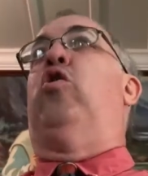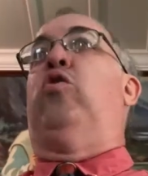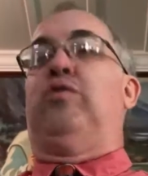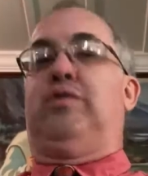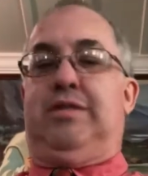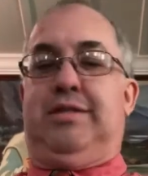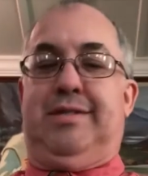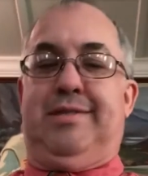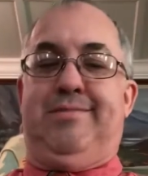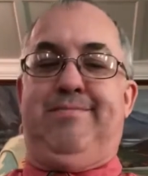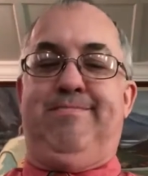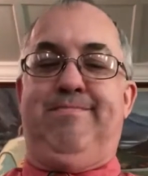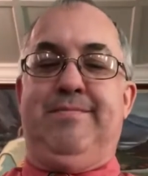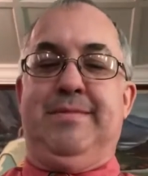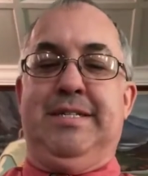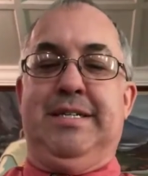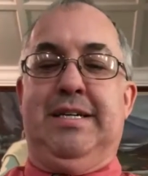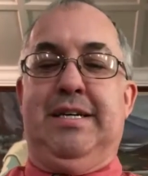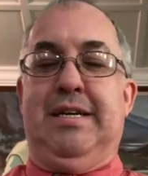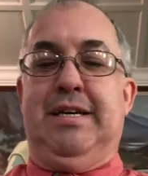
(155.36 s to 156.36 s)
hoax.
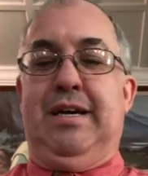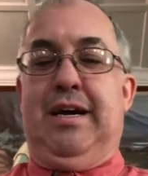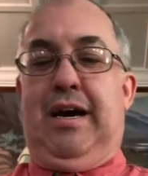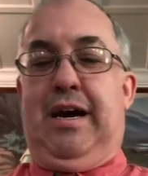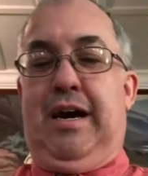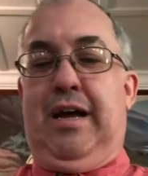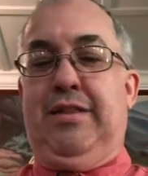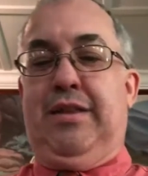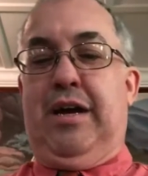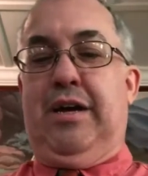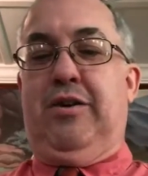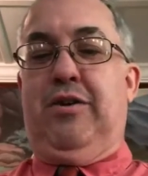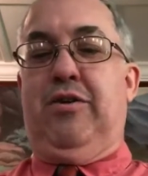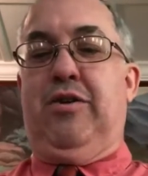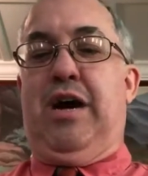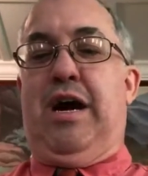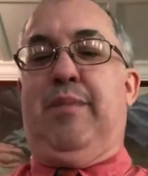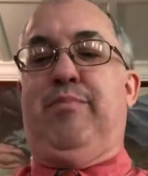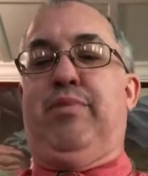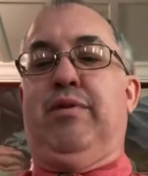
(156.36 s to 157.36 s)
Uh, they
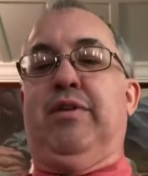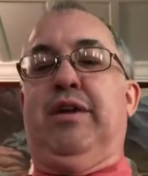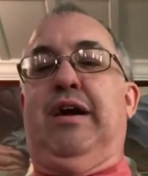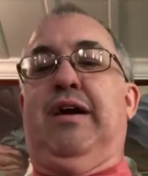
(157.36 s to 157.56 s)
do not